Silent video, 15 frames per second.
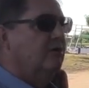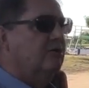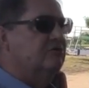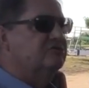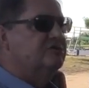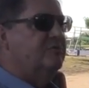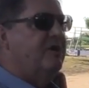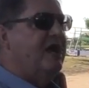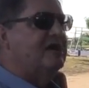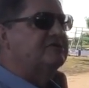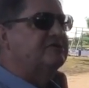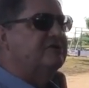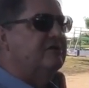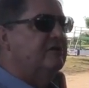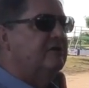Who's the
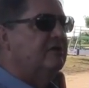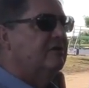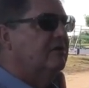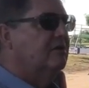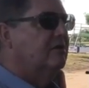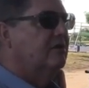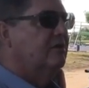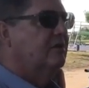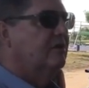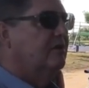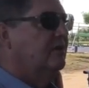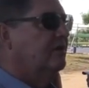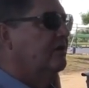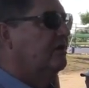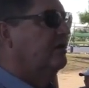best?
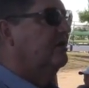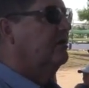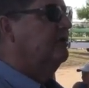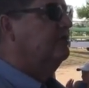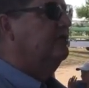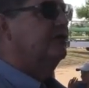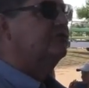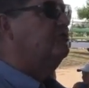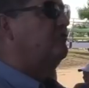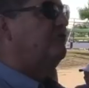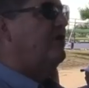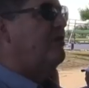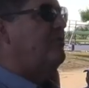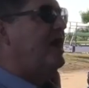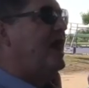You're too
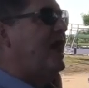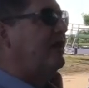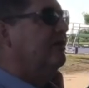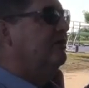far back.